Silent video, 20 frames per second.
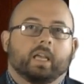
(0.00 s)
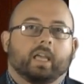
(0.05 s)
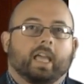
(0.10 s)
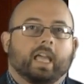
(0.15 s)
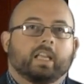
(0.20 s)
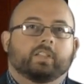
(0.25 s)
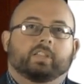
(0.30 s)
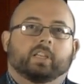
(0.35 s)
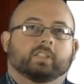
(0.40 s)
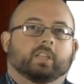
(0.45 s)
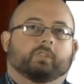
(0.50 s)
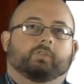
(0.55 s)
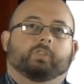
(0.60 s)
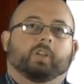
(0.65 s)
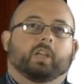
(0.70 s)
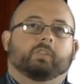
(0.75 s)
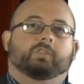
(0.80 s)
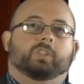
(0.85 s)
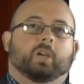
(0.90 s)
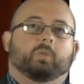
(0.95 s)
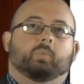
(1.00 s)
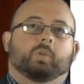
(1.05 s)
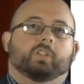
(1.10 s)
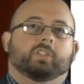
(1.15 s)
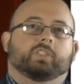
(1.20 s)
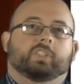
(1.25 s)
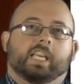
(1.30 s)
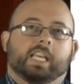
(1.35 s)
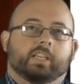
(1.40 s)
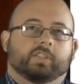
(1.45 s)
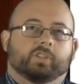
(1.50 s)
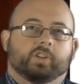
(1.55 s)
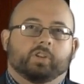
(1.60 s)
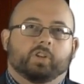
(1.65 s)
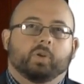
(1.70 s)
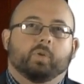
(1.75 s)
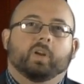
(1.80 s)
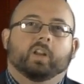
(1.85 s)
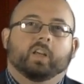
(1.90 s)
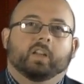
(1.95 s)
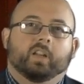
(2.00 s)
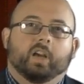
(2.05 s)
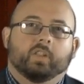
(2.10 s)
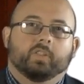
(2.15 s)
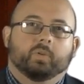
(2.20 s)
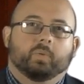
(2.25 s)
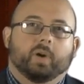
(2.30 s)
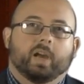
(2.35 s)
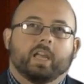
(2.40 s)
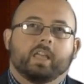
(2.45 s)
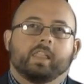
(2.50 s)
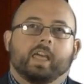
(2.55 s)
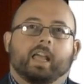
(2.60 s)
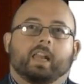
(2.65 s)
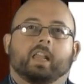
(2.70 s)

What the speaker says: He says, if someone seeks to do it another way, that